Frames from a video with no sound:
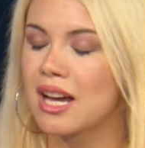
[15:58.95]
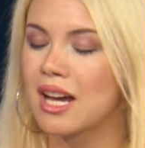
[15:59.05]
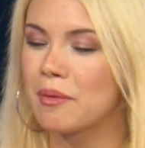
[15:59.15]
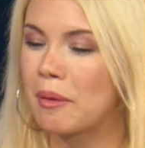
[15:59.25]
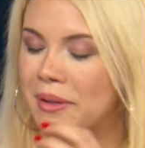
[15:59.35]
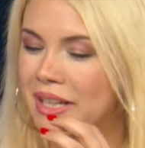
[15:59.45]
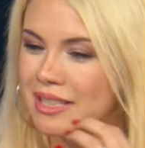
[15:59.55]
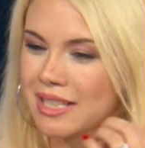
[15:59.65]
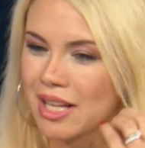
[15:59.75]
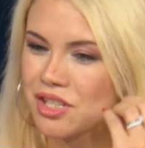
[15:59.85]
I mean,
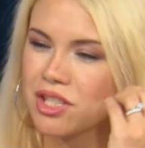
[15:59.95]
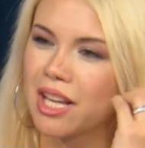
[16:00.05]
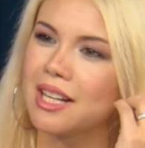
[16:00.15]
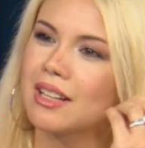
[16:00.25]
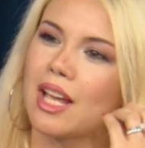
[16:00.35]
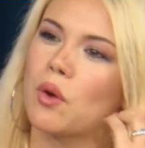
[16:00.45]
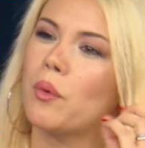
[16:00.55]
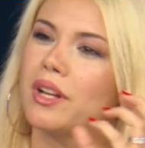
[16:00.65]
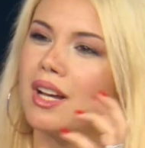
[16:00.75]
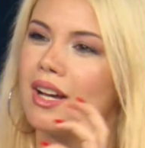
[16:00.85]
I just kind of like
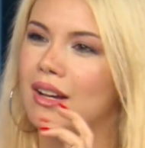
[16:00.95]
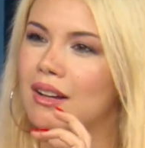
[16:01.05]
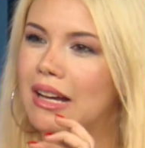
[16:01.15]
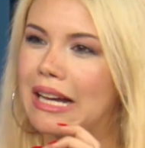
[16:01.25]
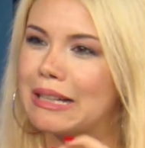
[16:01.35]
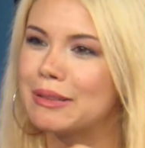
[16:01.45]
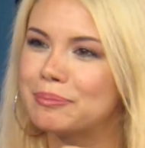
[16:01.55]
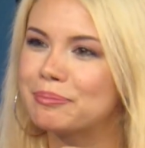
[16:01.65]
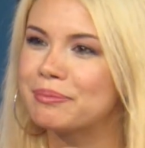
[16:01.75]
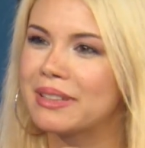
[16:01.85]
want to,
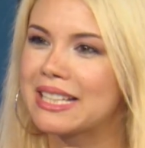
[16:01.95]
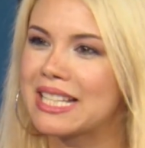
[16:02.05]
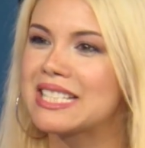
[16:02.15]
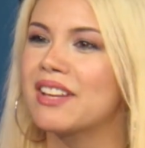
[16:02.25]
it's a